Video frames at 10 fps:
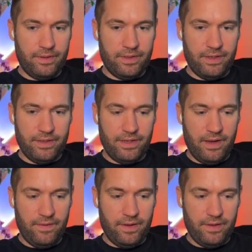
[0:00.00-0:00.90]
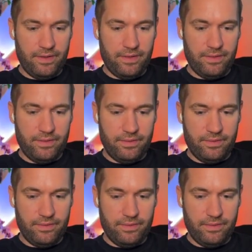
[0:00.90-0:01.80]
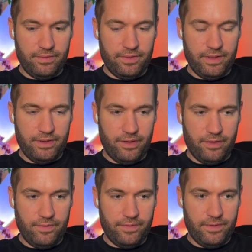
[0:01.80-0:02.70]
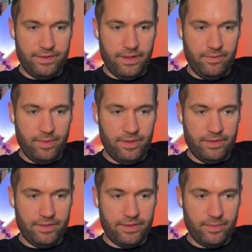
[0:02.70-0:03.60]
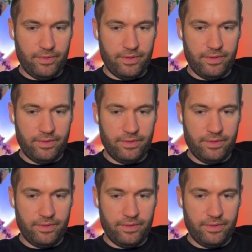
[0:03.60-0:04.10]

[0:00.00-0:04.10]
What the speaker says: did it save it? I don't know if the save button somewhere.